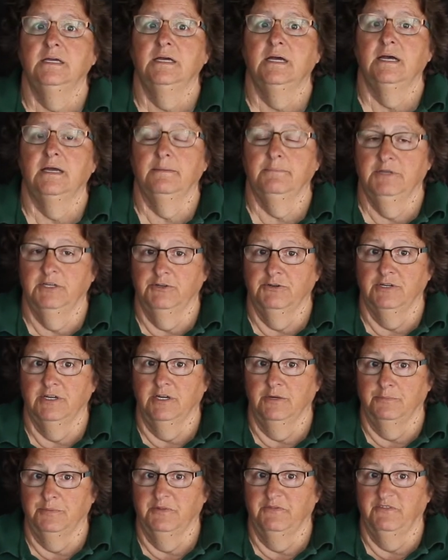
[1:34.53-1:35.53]
I'm here to
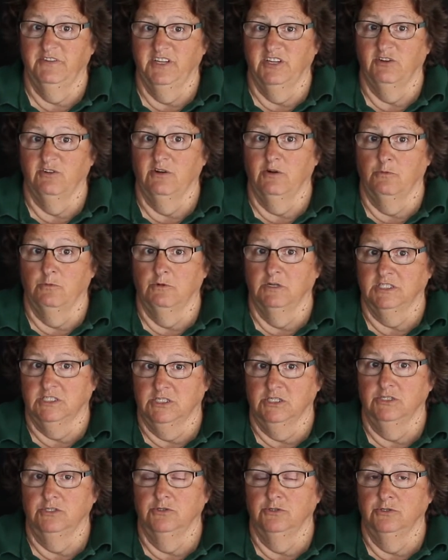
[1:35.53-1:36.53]
help you figure out what
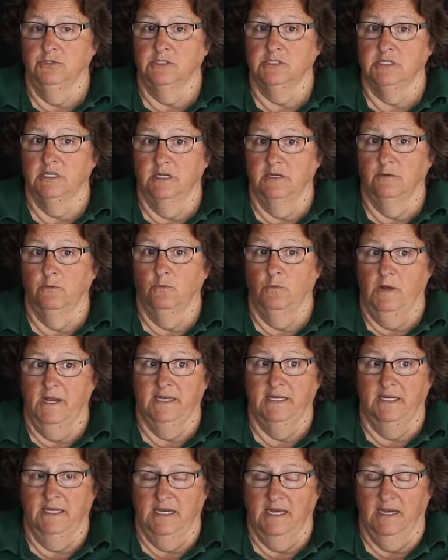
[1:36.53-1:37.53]
to use, when,
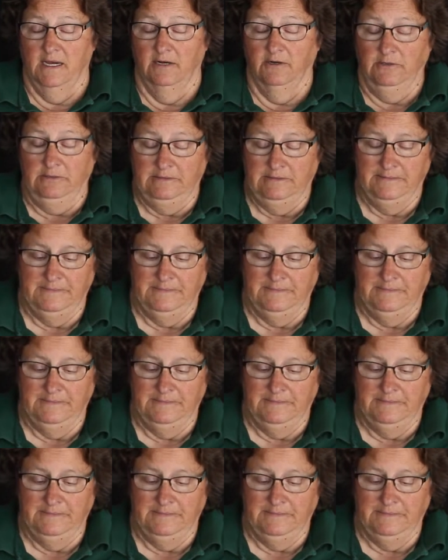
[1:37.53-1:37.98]
and how.